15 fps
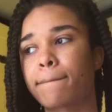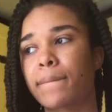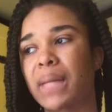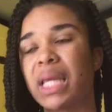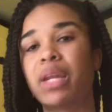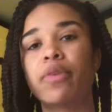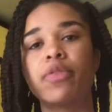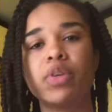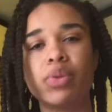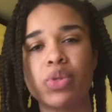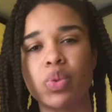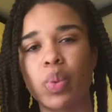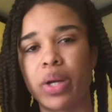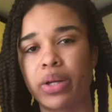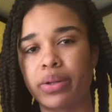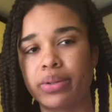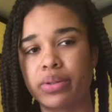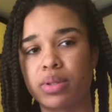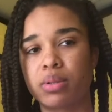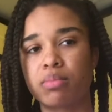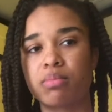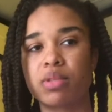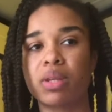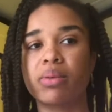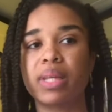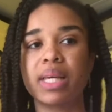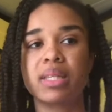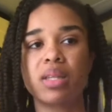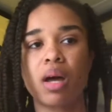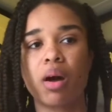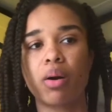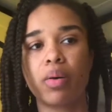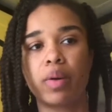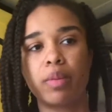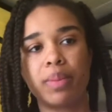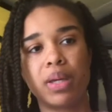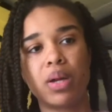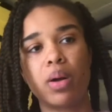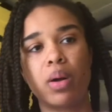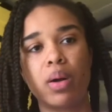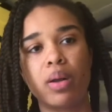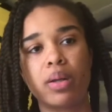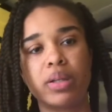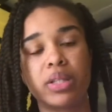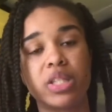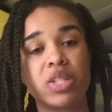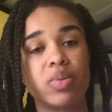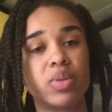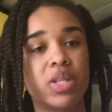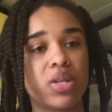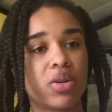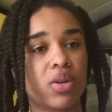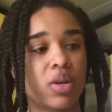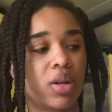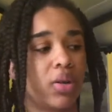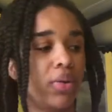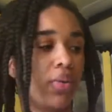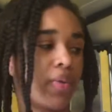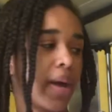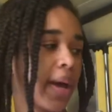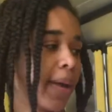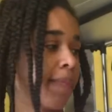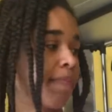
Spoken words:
and a few sweaters. So that's all going to be on the 2-tier clothing rack.